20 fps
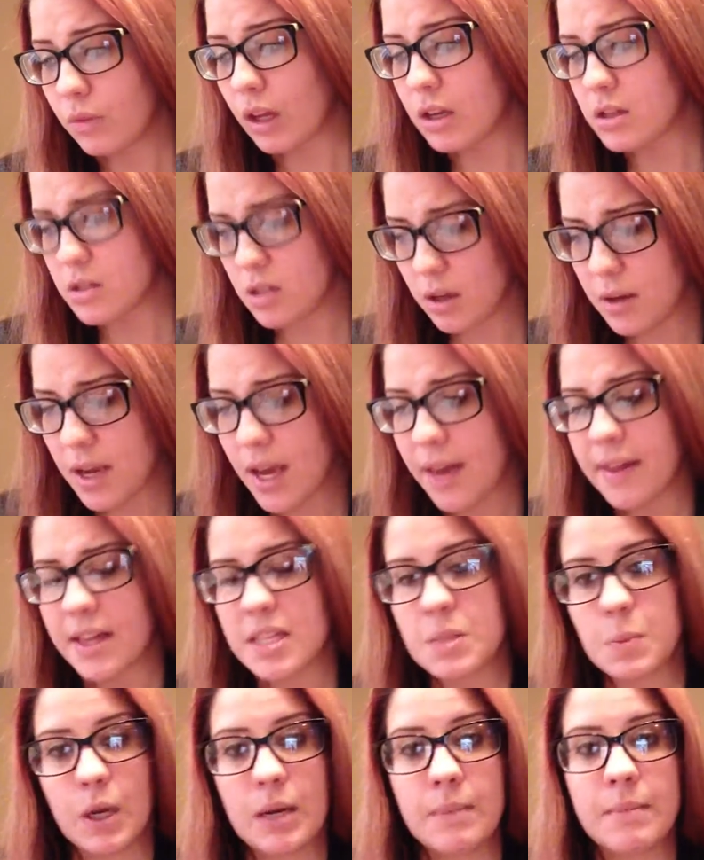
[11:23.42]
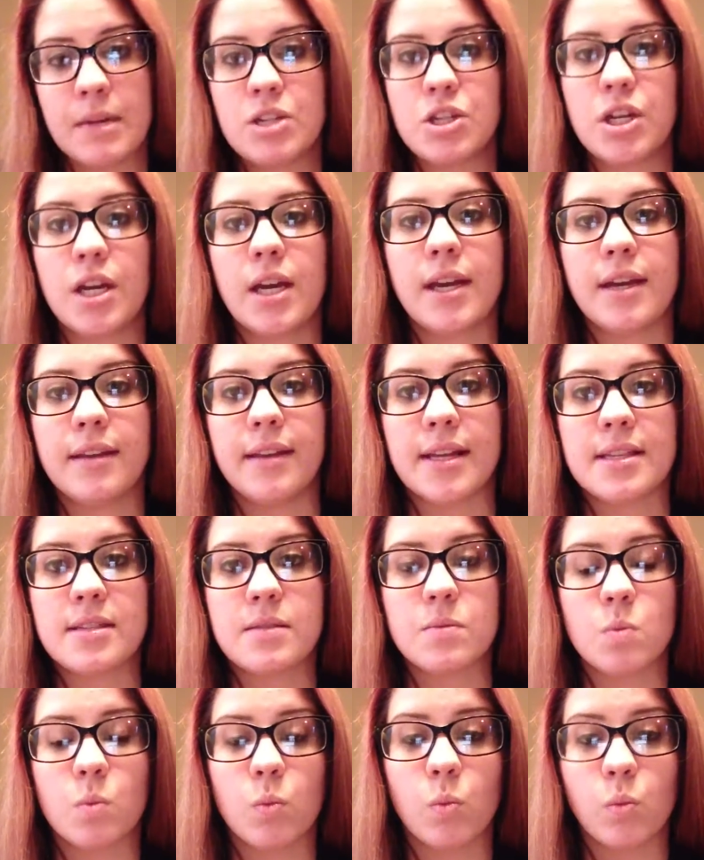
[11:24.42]
So yeah, that's pretty much it.
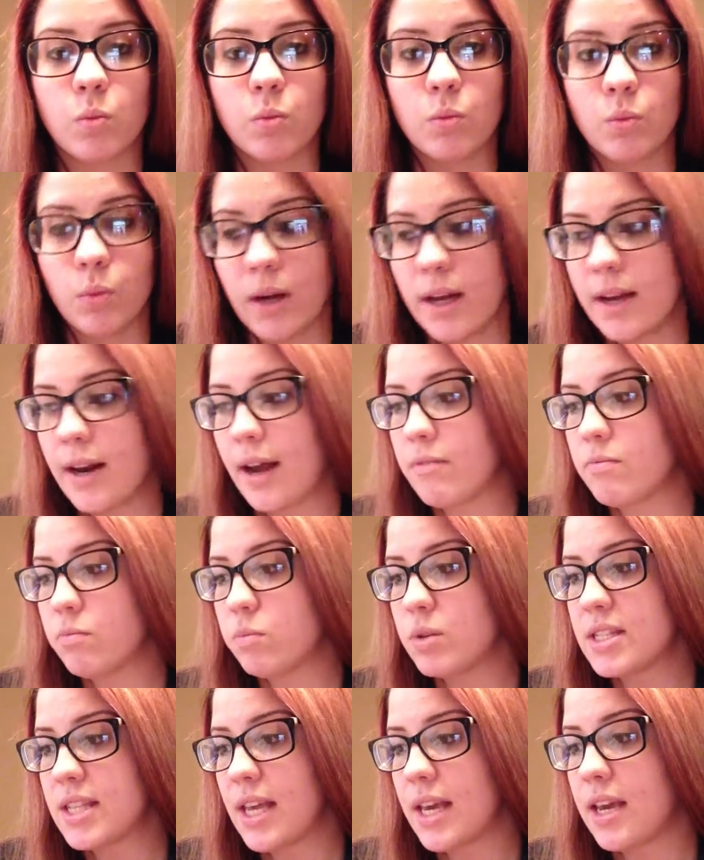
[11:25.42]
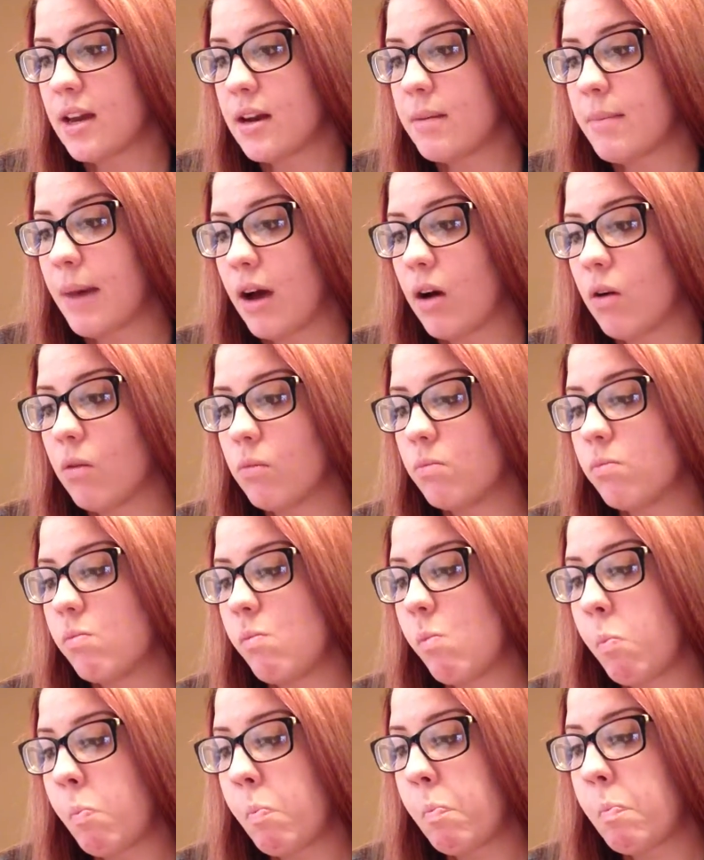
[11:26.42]
That's what I was thinking about
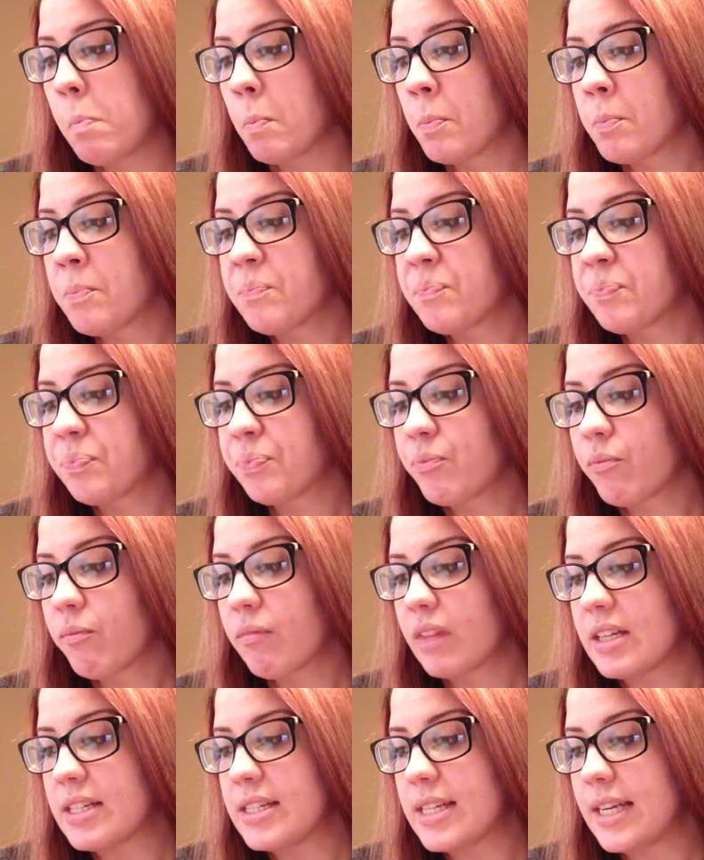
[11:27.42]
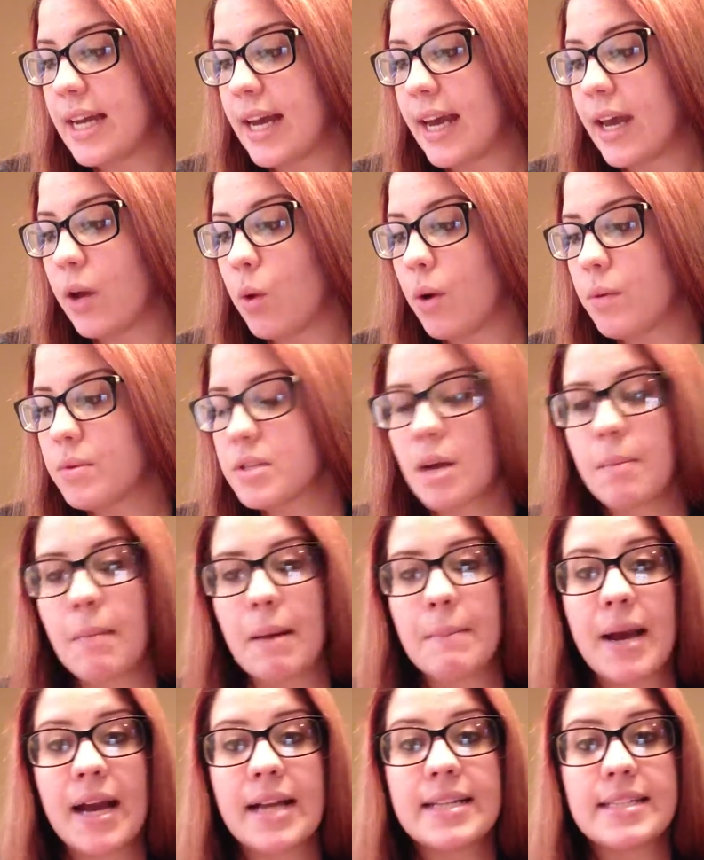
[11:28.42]
today, what was on
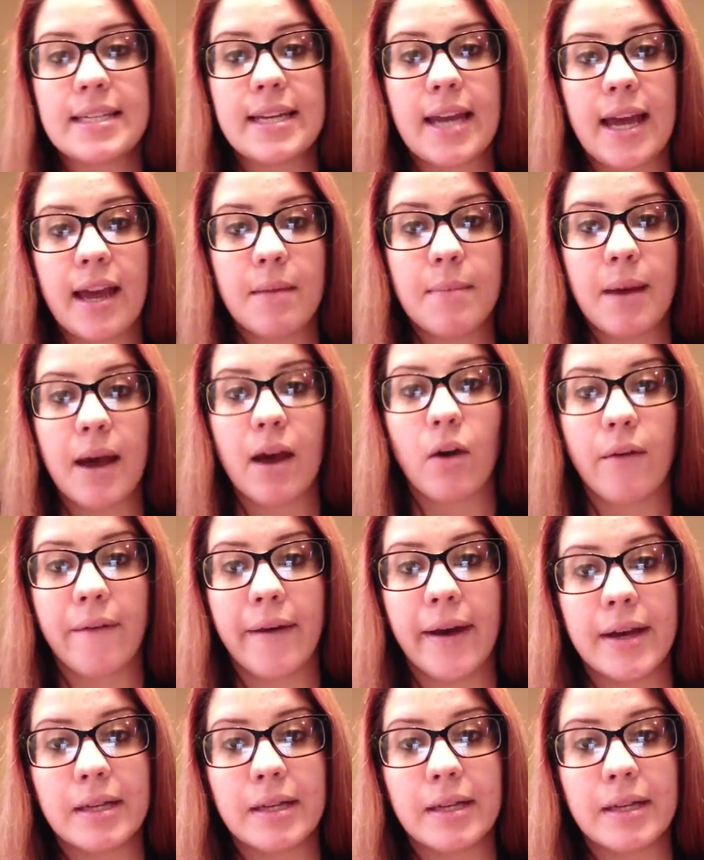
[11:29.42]
my mind today about